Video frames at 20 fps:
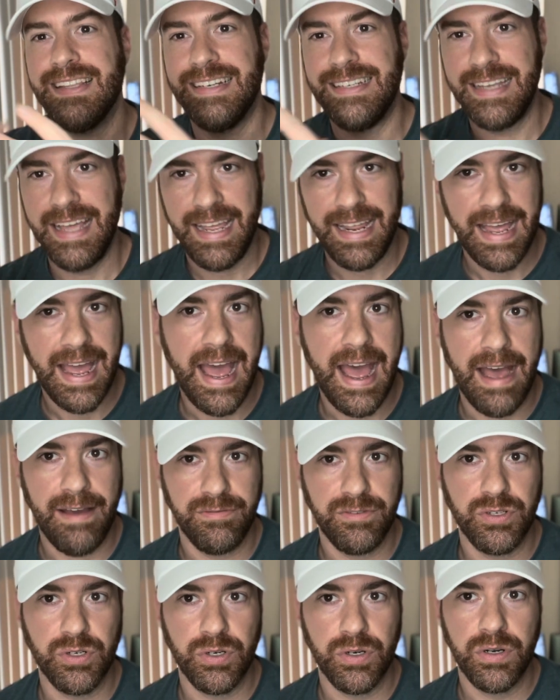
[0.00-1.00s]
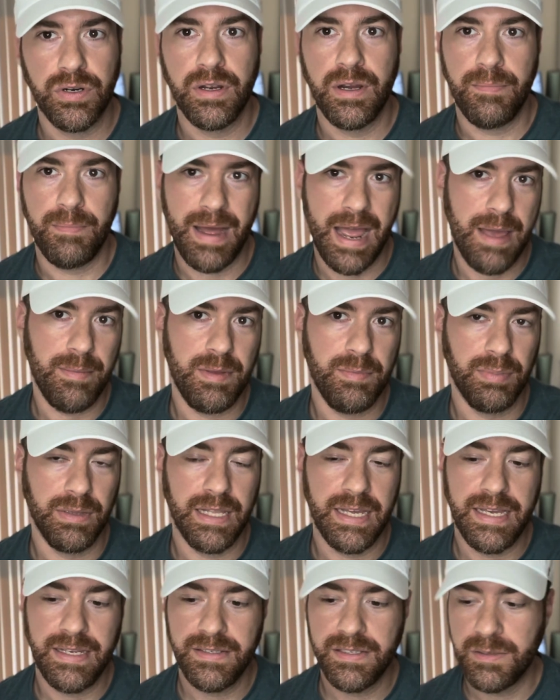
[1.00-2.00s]
the day after Miami
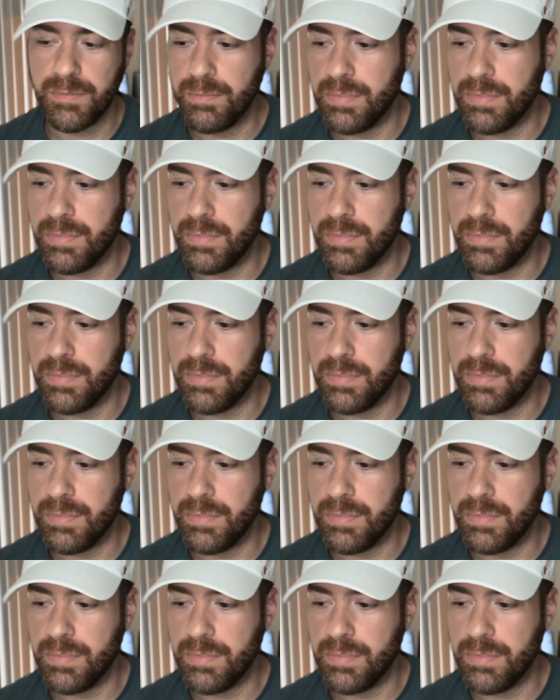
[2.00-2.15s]
plays.